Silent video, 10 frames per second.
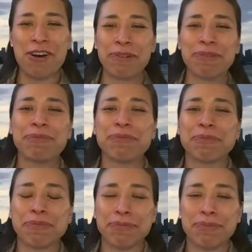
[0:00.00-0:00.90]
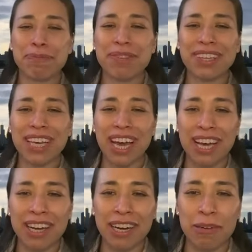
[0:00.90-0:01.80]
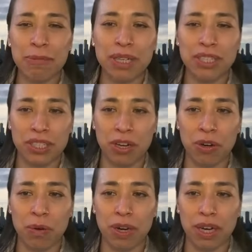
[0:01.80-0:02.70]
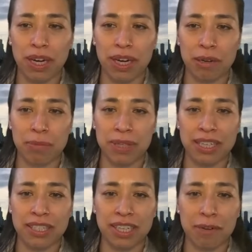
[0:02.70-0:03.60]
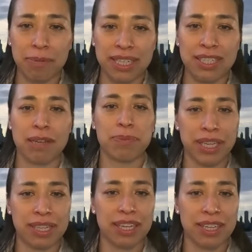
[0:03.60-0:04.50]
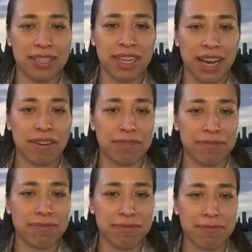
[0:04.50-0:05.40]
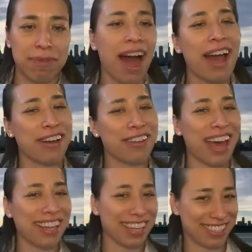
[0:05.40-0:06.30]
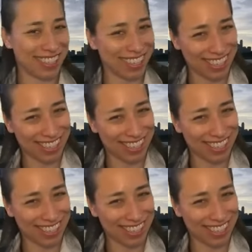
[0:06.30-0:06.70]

um, um, so um, that's got to be something that's kind of high on that list.